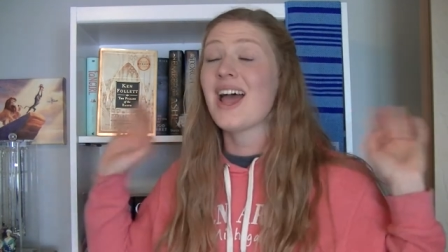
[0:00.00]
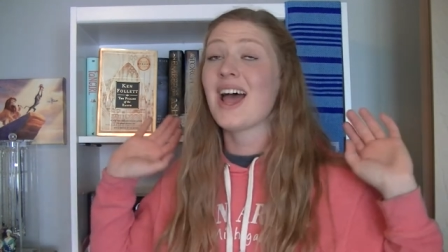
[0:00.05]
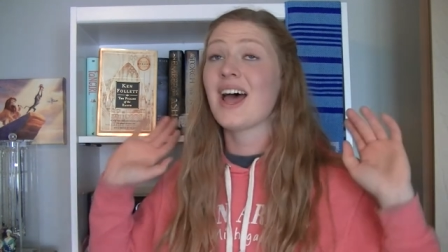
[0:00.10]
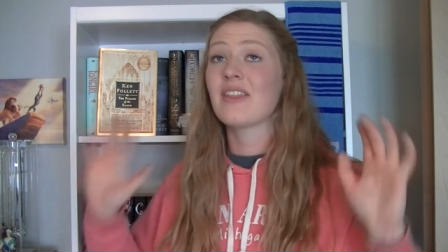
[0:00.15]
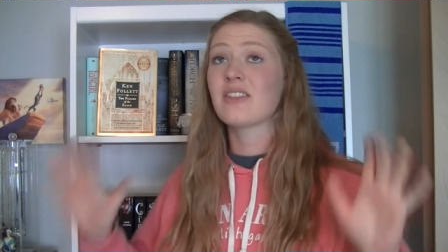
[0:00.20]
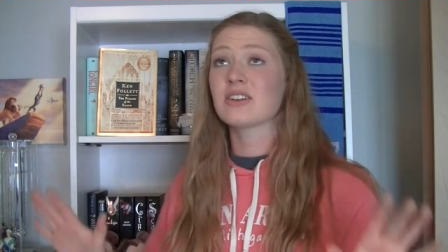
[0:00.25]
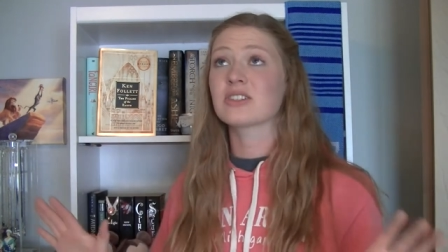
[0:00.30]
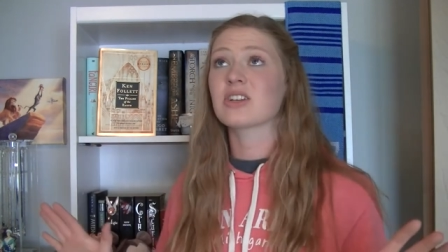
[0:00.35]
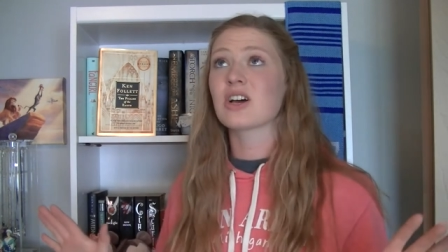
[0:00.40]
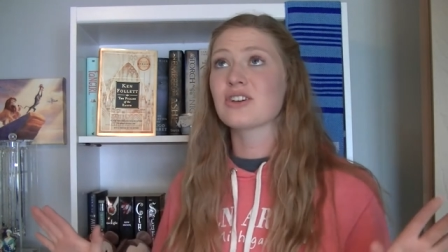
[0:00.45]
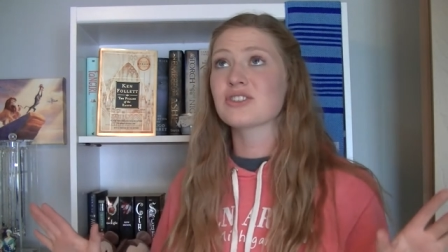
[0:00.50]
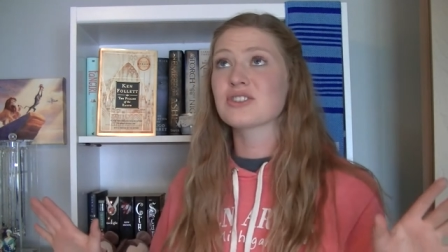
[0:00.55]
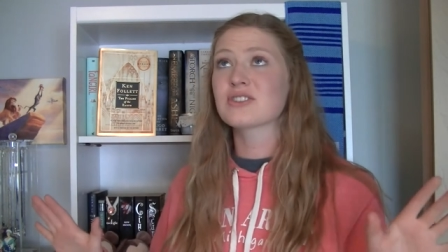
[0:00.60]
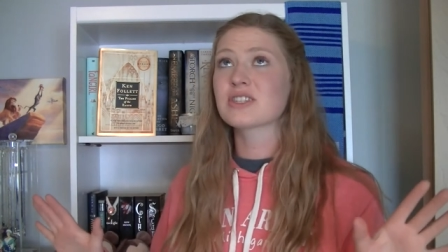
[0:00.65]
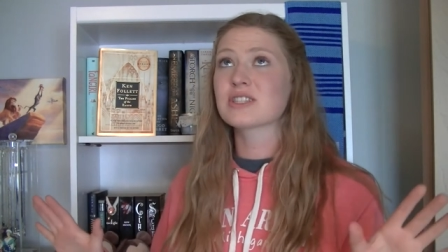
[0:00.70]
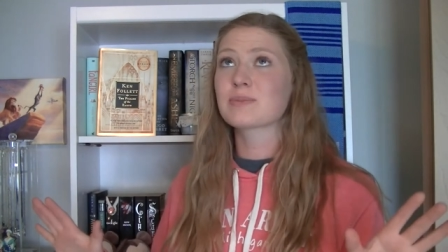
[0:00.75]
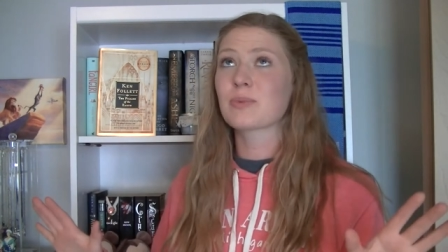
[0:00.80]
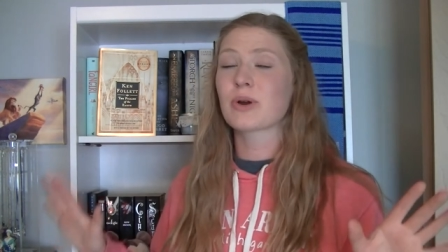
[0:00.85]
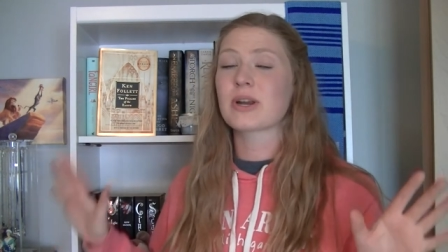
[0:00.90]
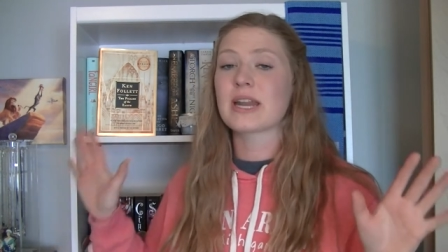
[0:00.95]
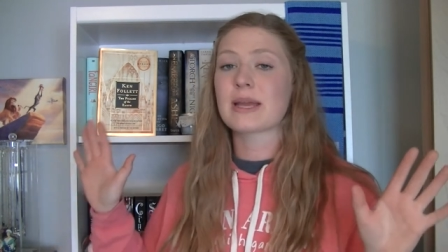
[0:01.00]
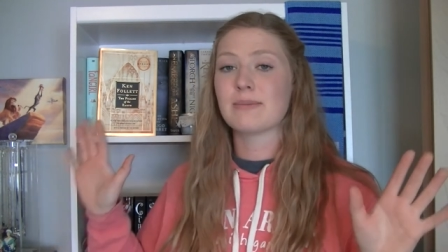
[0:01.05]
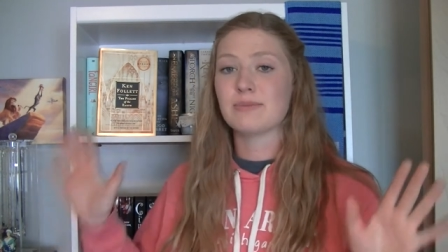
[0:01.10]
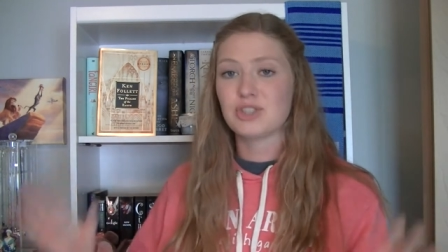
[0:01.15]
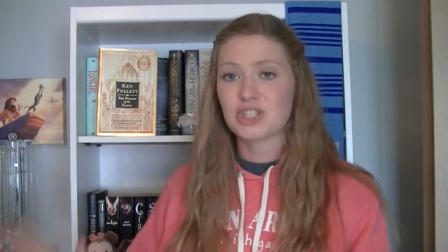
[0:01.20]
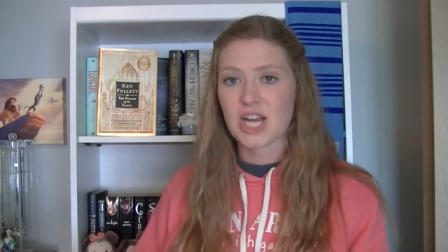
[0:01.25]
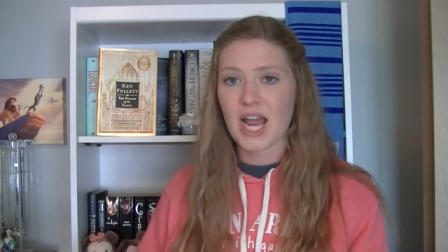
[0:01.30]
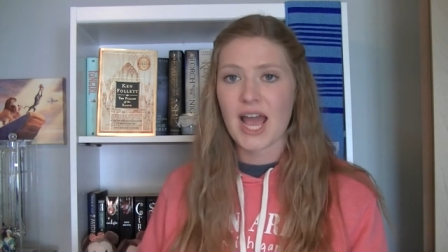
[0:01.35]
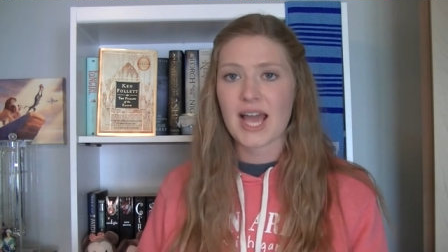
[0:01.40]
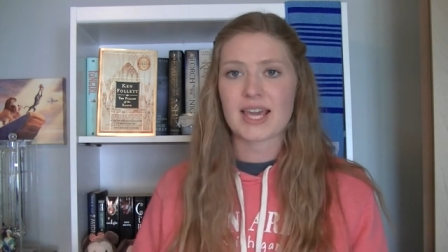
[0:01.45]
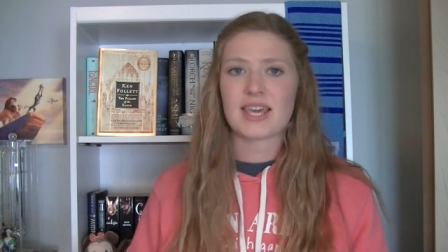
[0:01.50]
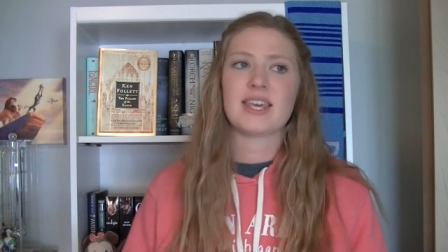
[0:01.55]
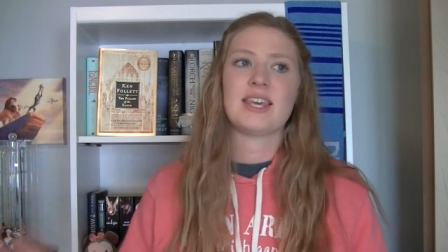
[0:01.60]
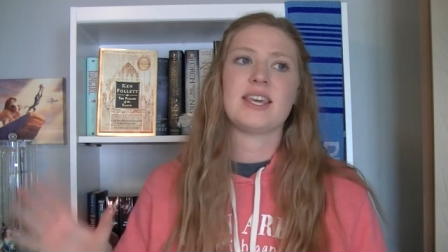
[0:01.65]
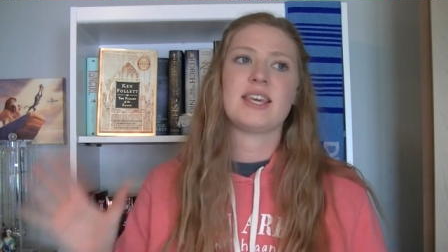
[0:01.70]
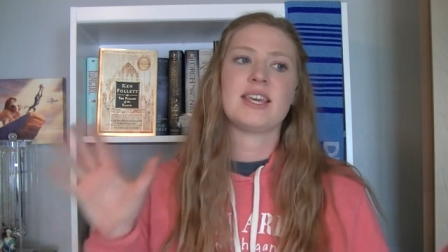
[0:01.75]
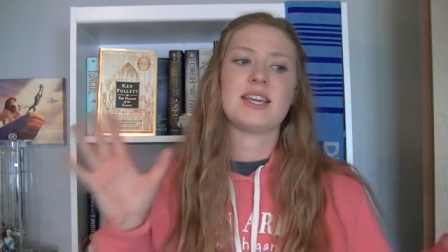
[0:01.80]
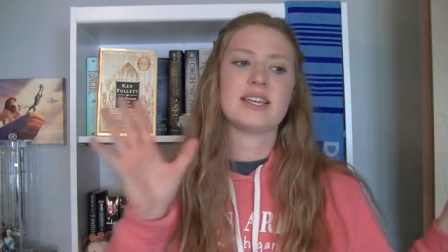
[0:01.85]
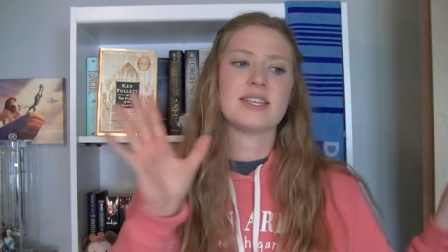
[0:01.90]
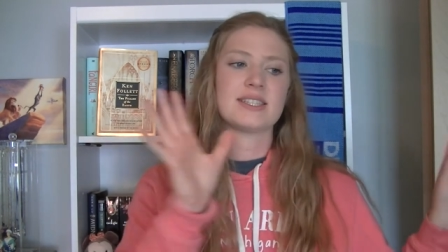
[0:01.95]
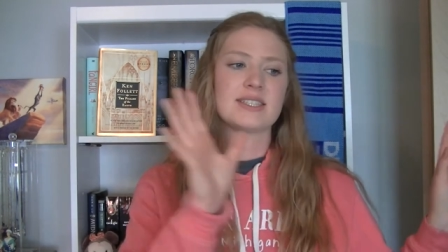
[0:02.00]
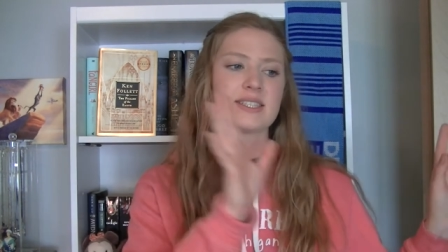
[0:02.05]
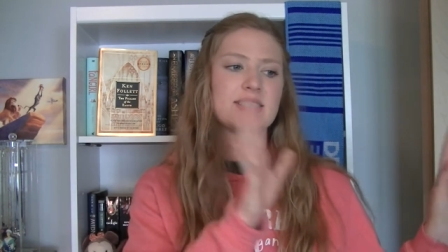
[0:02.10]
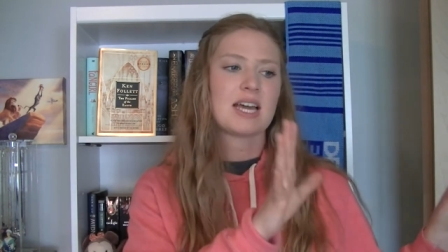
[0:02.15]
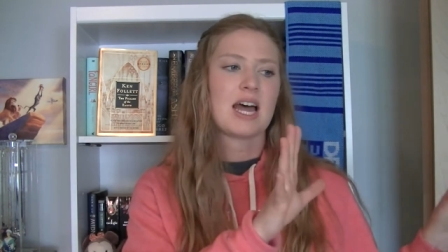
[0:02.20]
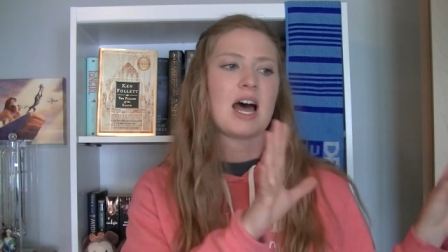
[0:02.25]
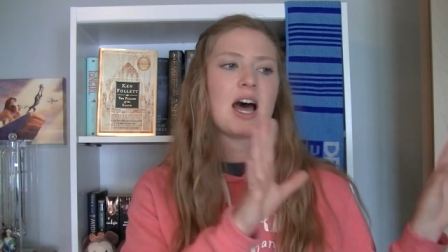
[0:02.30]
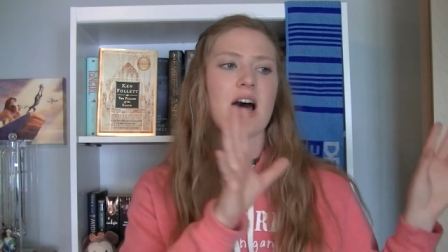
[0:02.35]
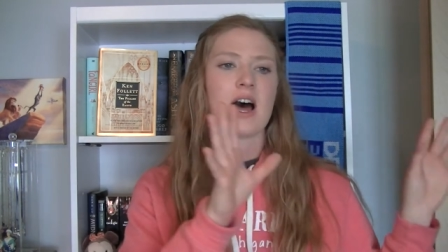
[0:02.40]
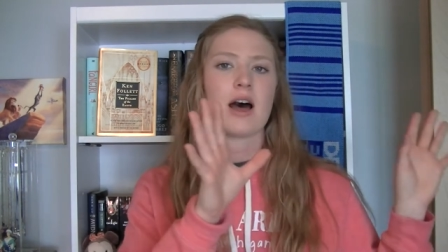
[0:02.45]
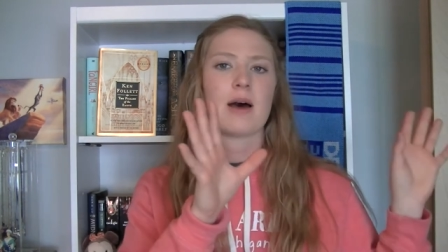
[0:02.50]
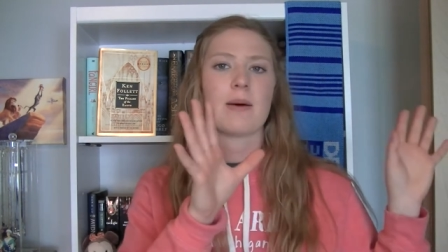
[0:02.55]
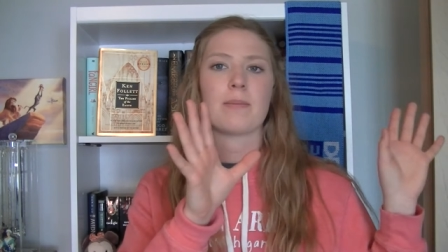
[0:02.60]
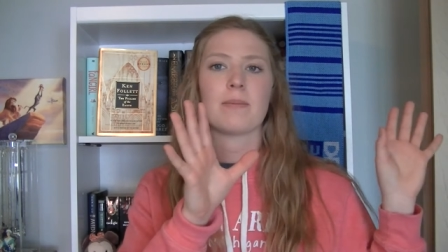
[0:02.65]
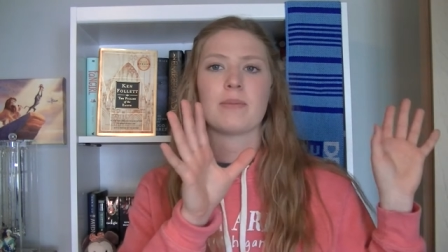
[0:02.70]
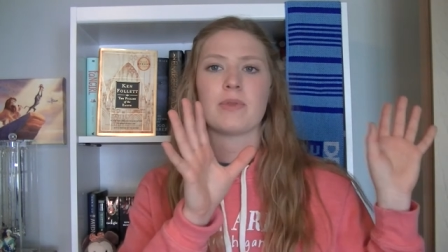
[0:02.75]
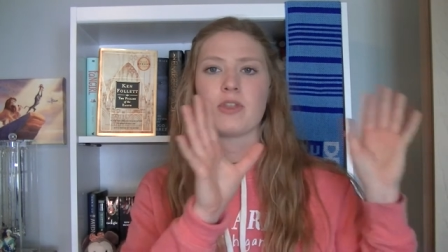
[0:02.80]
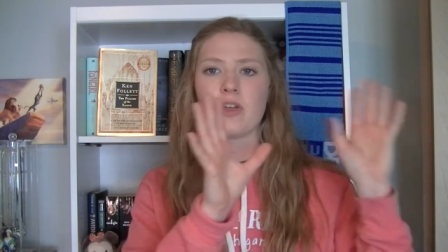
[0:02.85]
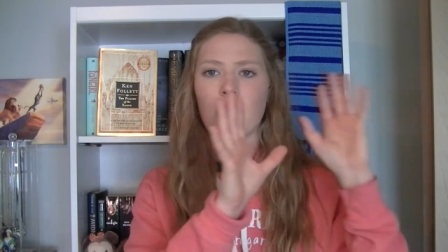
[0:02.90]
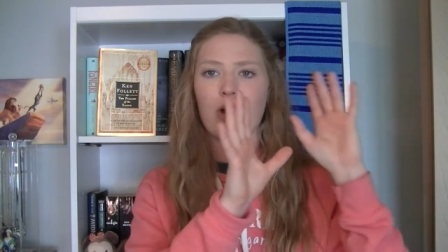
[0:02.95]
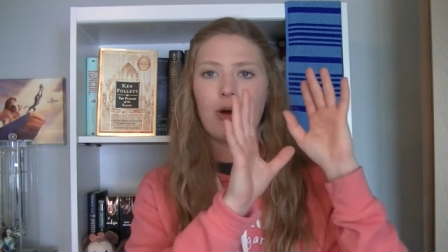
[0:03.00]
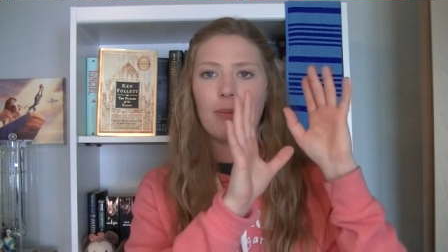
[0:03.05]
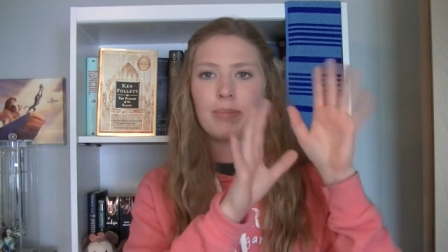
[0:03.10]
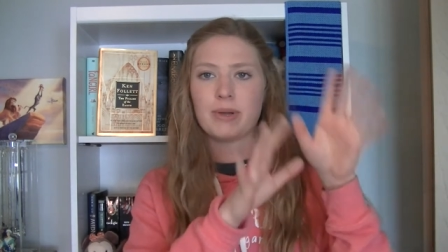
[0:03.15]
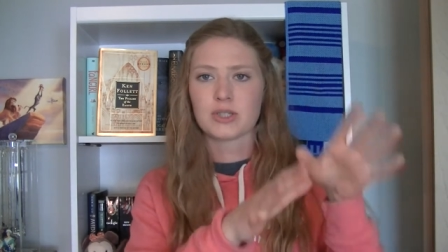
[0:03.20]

And there's also this boy named Jack. He is Tom the